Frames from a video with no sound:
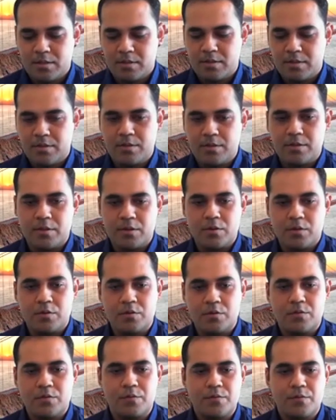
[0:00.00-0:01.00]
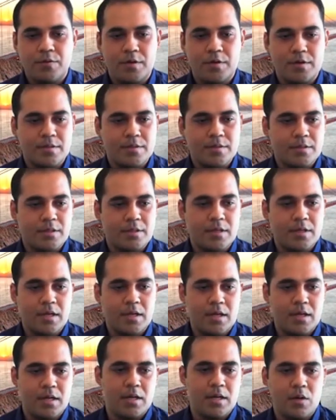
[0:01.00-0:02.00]
So first,
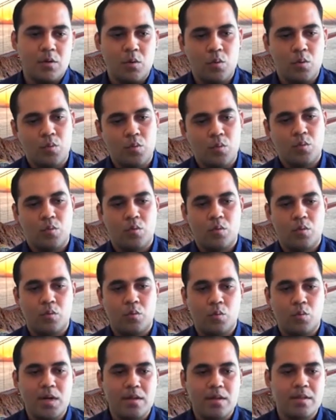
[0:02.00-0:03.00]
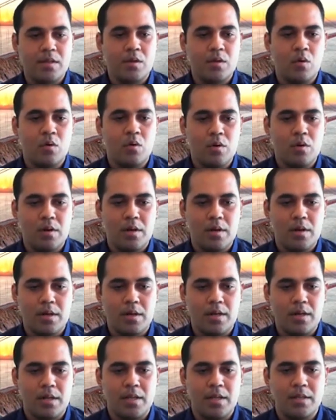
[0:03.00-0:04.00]
what is the goal
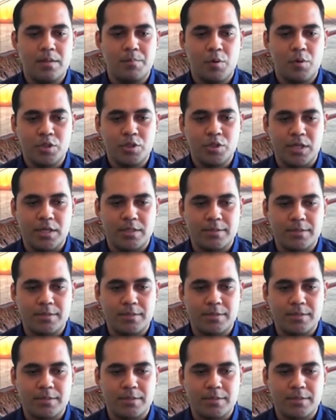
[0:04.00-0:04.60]
in the project?